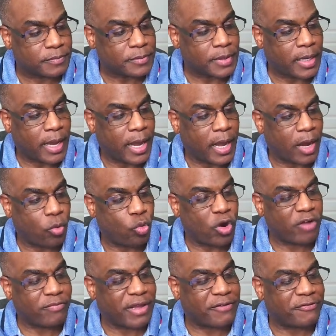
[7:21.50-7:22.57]
One of
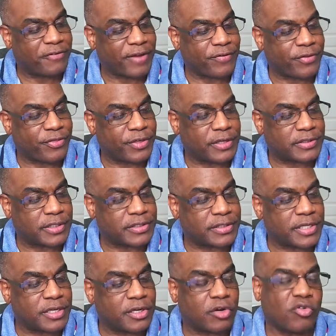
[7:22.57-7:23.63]
my favorite things is the
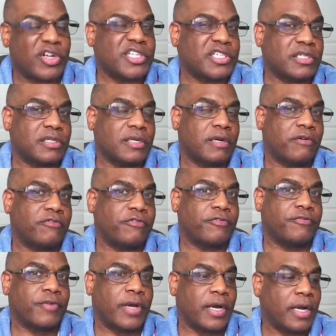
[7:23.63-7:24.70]
integration of
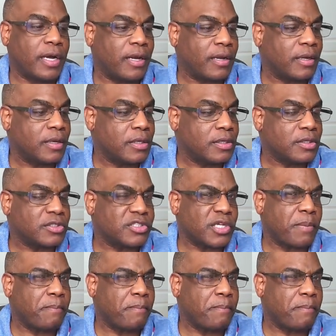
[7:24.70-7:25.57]
some